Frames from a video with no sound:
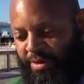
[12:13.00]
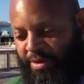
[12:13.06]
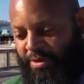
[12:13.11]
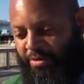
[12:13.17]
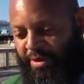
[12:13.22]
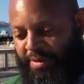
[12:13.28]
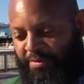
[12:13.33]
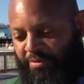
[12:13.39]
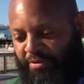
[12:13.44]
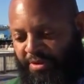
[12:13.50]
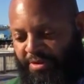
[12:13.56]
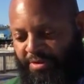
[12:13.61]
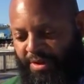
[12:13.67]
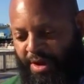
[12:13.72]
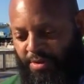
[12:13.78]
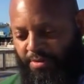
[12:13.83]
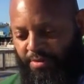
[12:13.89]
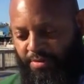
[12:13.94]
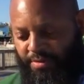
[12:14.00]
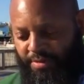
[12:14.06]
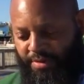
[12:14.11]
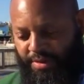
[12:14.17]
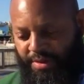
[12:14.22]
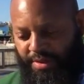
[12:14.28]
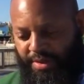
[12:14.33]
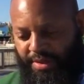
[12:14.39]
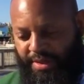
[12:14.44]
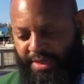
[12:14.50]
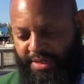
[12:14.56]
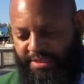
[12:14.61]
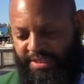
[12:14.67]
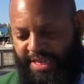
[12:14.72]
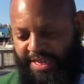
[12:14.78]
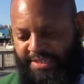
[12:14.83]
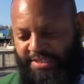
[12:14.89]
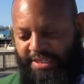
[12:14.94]
real quick before you go.
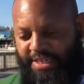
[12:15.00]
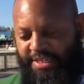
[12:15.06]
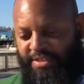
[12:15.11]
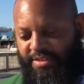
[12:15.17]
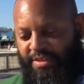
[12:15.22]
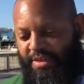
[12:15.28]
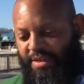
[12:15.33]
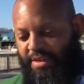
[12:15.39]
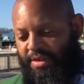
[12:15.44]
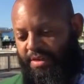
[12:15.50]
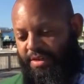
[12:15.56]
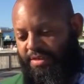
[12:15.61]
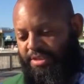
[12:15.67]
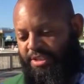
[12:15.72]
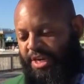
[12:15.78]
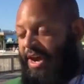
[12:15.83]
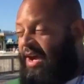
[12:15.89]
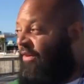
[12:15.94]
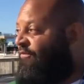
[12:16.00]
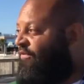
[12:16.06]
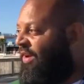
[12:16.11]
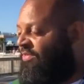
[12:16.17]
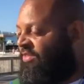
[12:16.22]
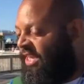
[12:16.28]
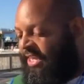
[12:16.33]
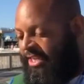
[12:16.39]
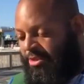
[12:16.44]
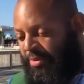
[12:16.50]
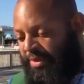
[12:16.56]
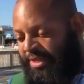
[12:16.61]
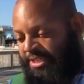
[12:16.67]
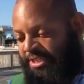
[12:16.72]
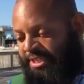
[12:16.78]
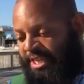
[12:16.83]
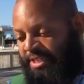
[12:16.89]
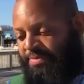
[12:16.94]
It says this, John 15,
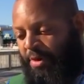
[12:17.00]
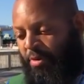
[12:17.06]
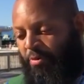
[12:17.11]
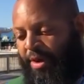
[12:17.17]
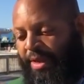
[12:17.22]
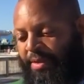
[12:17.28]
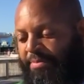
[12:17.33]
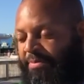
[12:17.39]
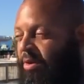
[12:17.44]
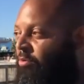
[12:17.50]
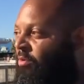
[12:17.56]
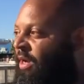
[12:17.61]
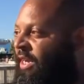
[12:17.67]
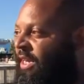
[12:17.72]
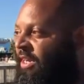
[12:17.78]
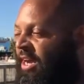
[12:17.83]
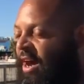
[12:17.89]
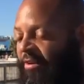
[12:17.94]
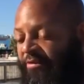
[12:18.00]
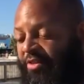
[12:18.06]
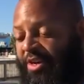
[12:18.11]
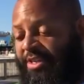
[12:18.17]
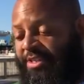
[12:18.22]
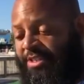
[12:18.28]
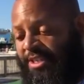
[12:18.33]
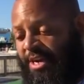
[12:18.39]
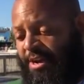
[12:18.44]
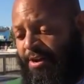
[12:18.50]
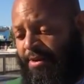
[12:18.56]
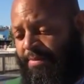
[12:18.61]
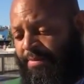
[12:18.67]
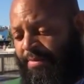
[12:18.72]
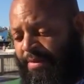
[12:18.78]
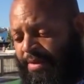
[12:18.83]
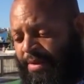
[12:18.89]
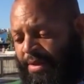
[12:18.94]
26. But when but when the Comforter has
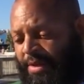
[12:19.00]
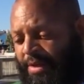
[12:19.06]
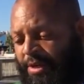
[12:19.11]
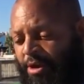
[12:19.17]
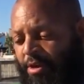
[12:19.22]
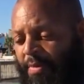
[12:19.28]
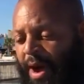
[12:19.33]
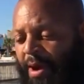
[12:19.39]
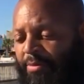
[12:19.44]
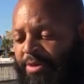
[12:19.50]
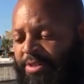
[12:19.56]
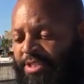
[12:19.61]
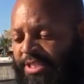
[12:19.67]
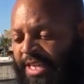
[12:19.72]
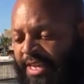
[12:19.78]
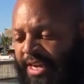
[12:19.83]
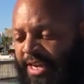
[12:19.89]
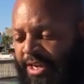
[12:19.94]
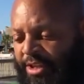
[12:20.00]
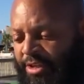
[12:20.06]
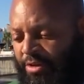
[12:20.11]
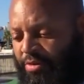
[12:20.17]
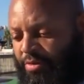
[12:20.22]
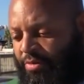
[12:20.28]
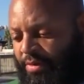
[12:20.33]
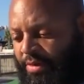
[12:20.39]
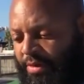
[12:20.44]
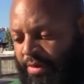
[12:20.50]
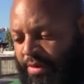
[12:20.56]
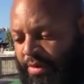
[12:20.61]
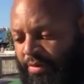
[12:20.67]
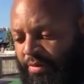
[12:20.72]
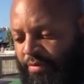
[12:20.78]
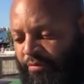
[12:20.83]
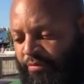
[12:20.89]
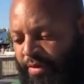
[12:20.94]
come, whom I will send unto you
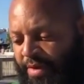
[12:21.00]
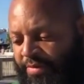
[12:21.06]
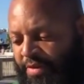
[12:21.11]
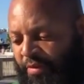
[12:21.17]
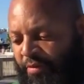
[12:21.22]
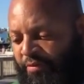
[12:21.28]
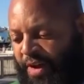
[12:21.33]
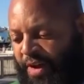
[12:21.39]
from